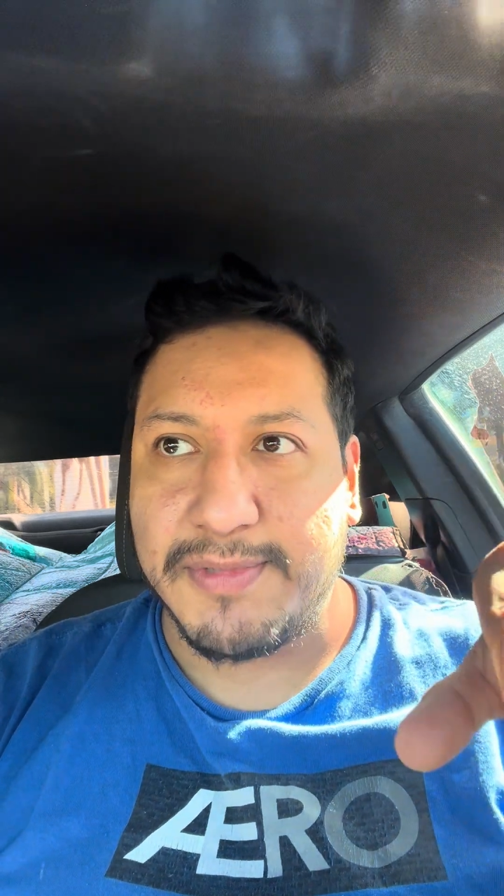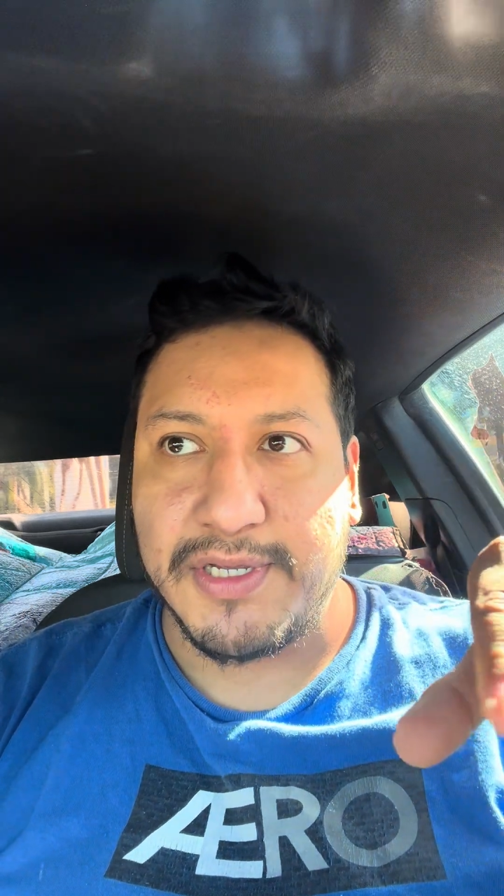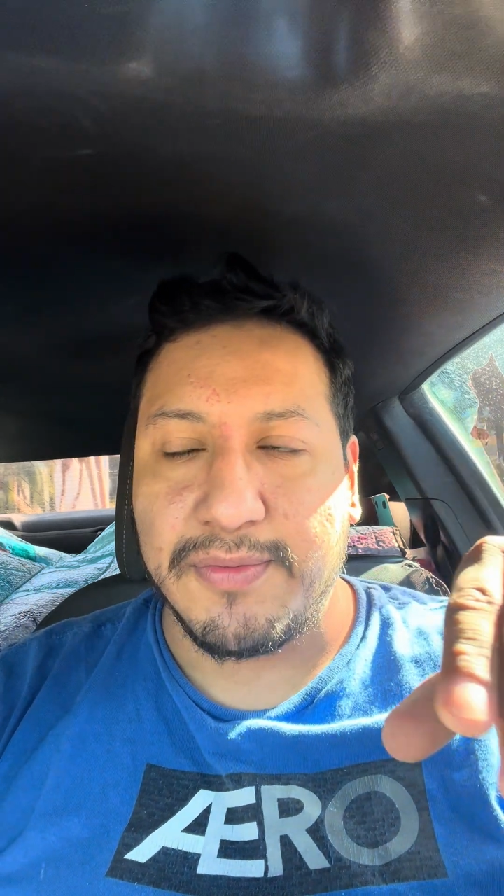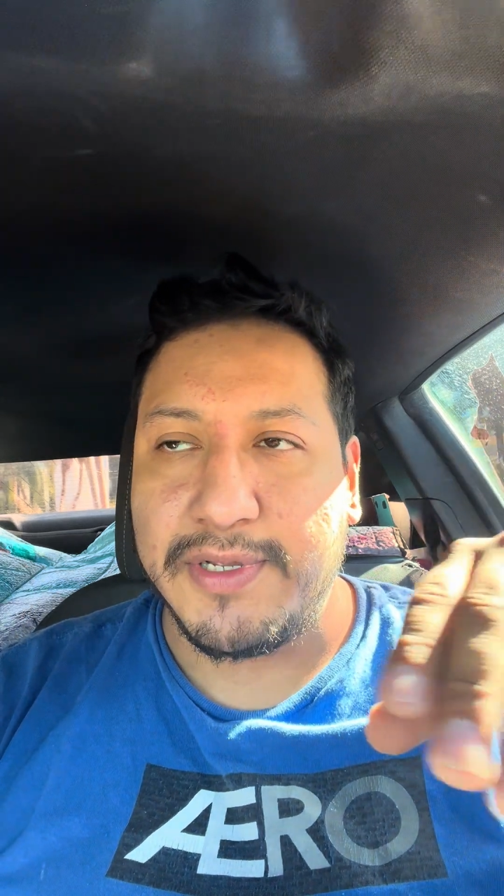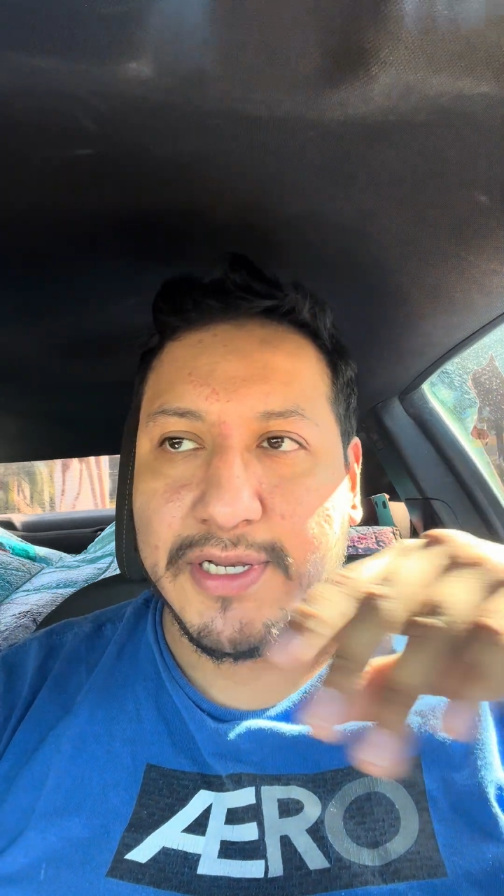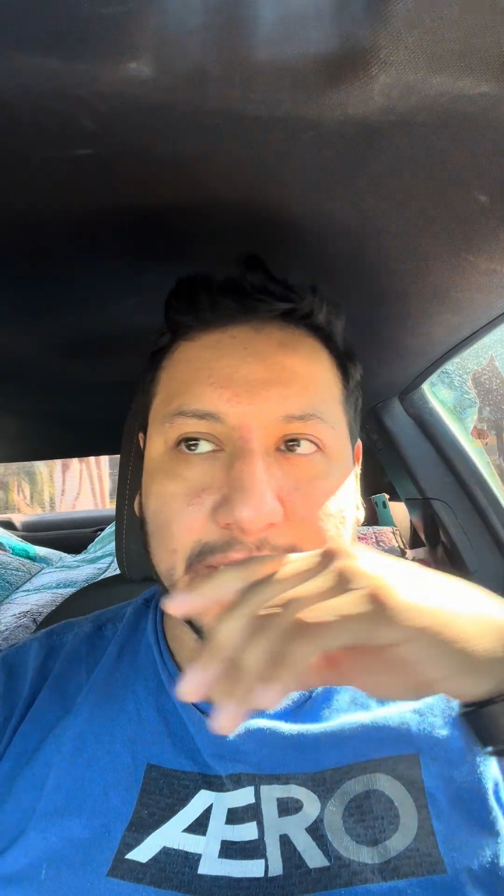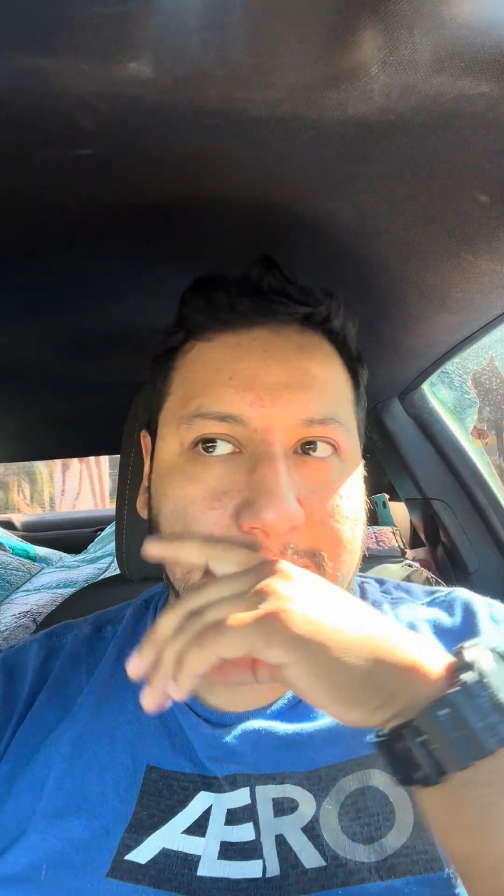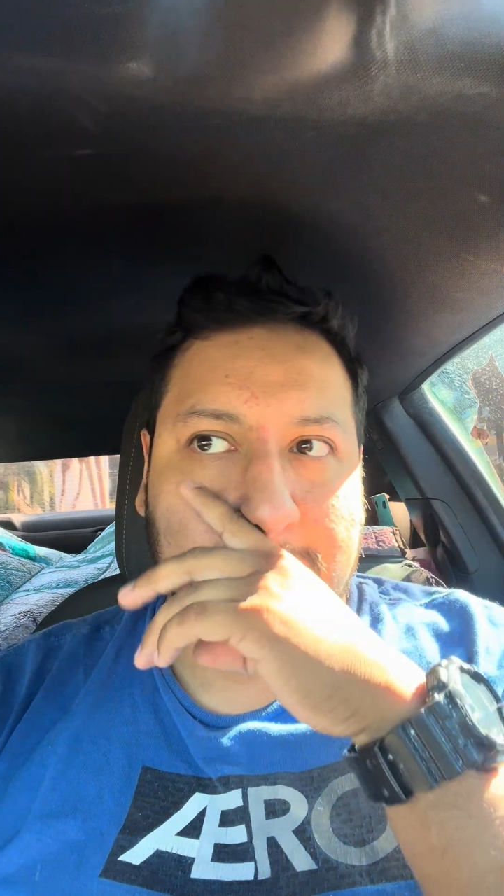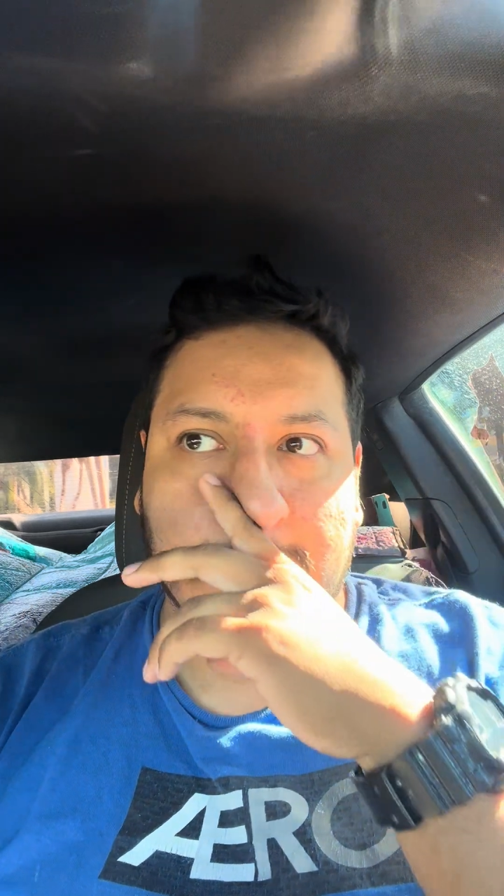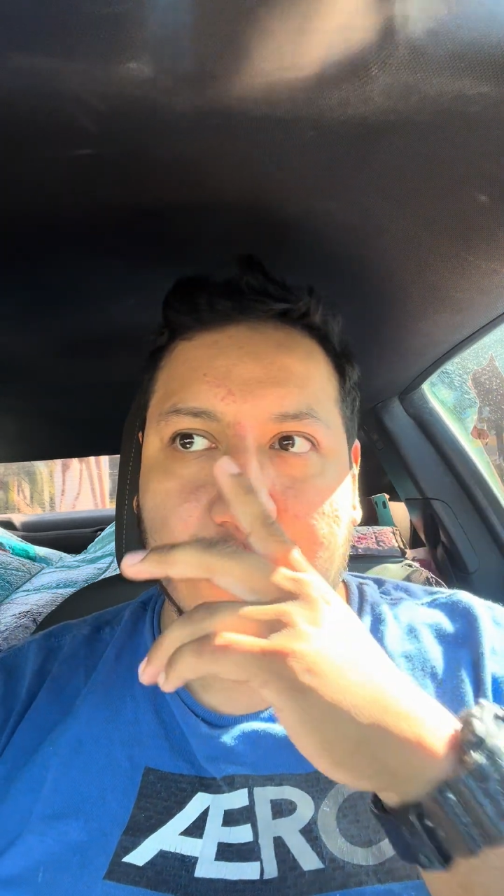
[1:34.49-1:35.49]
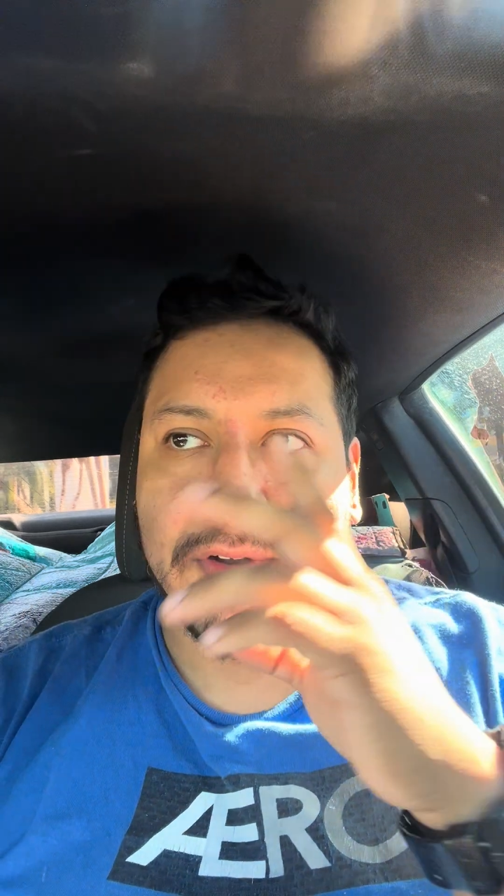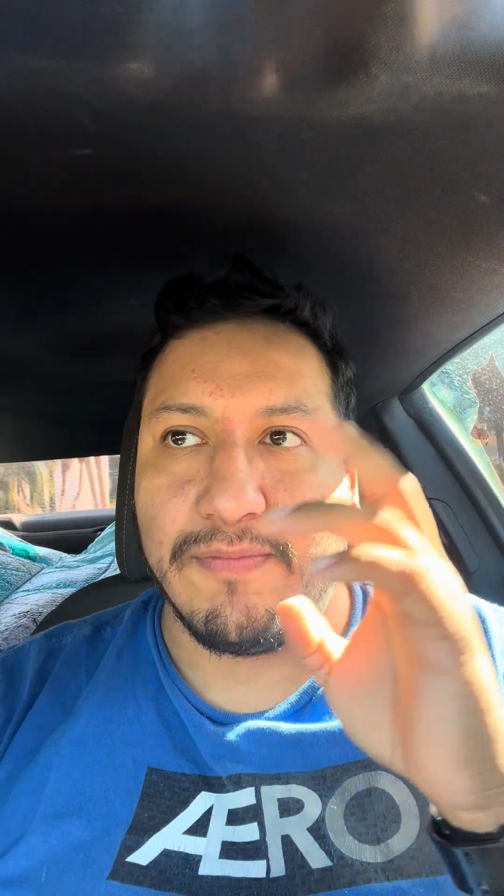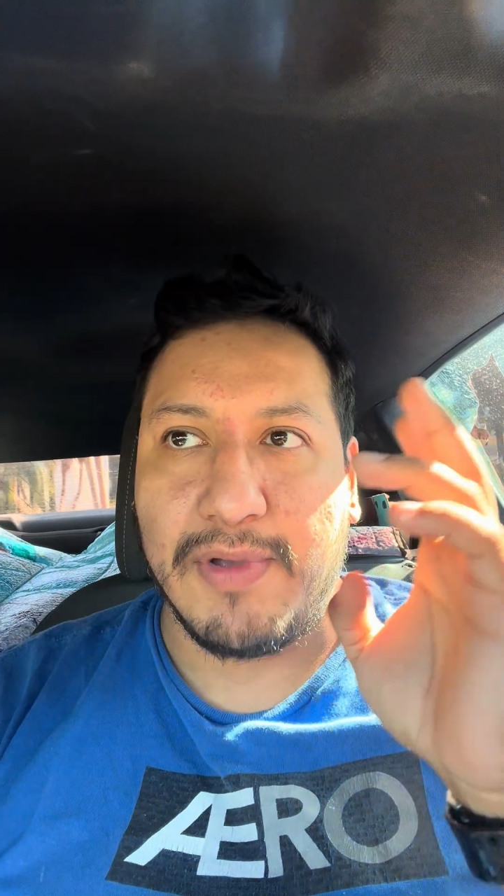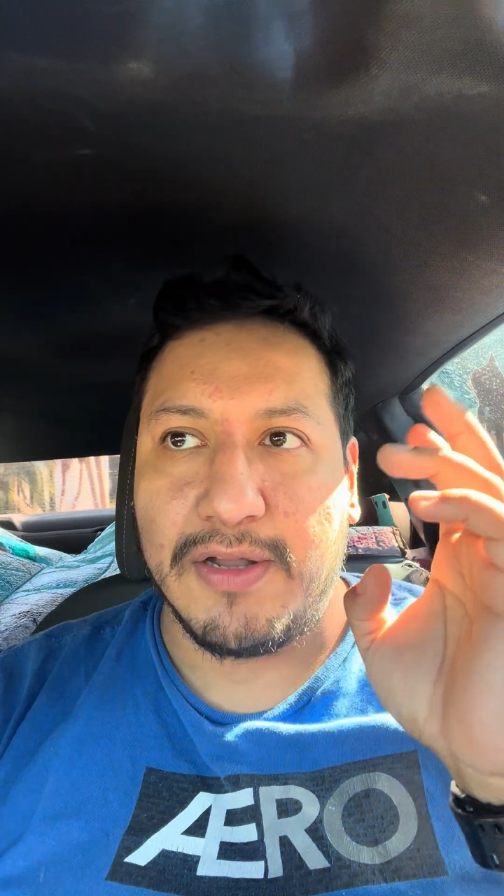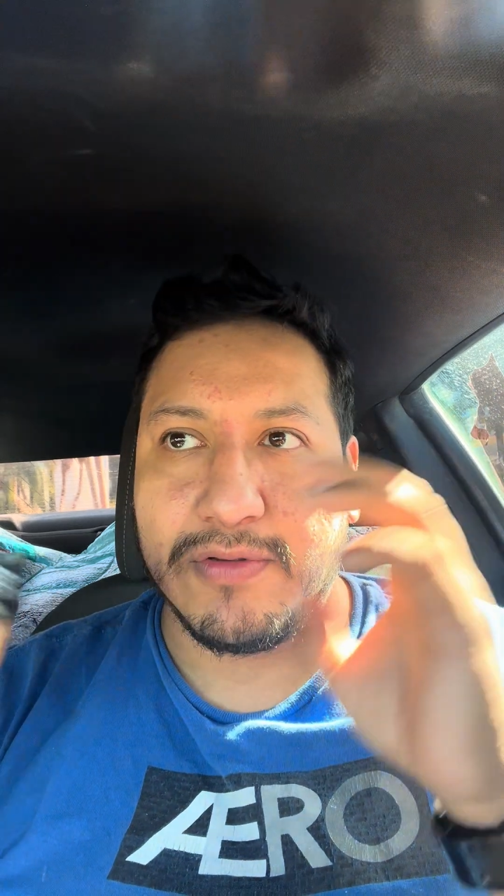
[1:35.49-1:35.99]
liquid into different
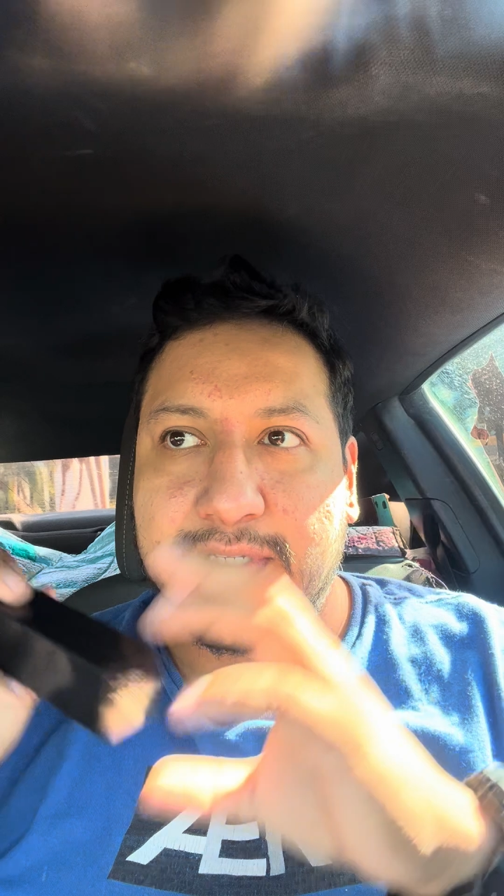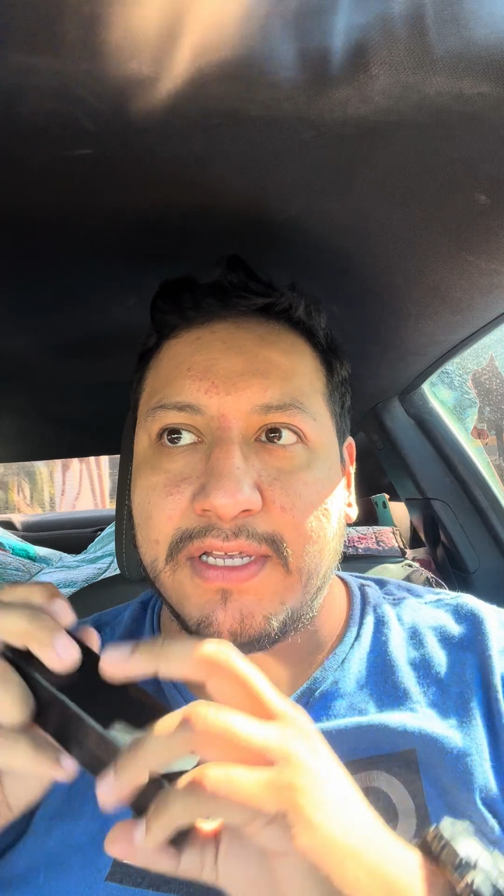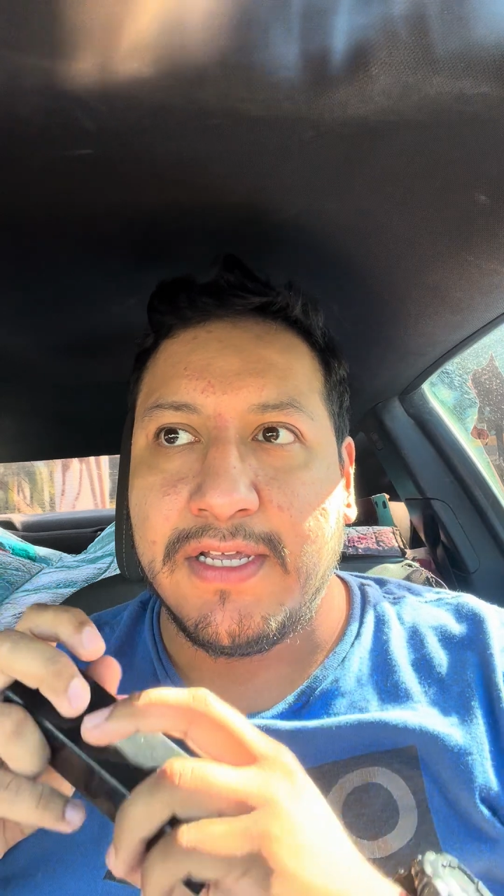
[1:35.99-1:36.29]
bottles.